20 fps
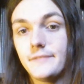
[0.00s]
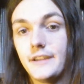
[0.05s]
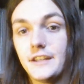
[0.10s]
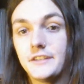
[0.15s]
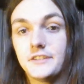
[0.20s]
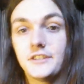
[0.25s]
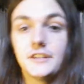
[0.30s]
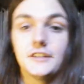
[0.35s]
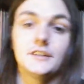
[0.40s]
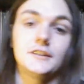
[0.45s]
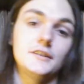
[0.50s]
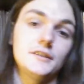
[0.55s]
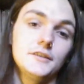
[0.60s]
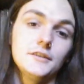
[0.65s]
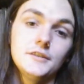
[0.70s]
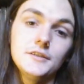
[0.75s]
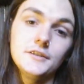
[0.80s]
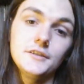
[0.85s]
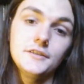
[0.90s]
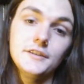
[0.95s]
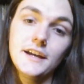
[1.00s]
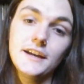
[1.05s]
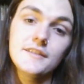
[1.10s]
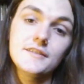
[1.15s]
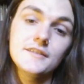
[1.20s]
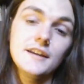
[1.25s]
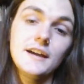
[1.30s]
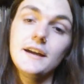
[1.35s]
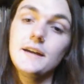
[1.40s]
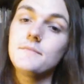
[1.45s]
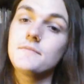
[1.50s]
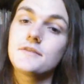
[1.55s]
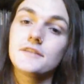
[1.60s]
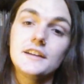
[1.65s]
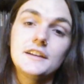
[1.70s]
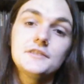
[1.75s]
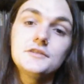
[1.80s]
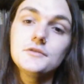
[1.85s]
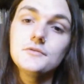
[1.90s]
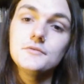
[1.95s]
until next time,
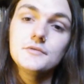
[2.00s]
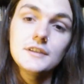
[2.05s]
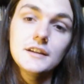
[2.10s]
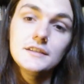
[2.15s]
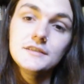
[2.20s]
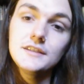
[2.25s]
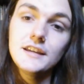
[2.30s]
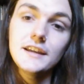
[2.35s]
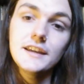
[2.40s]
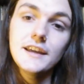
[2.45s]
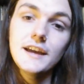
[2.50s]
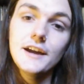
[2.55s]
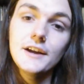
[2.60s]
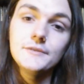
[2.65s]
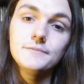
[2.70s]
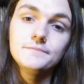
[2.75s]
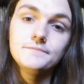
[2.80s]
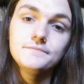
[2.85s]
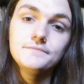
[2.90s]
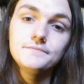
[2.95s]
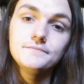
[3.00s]
stay tuned and take care.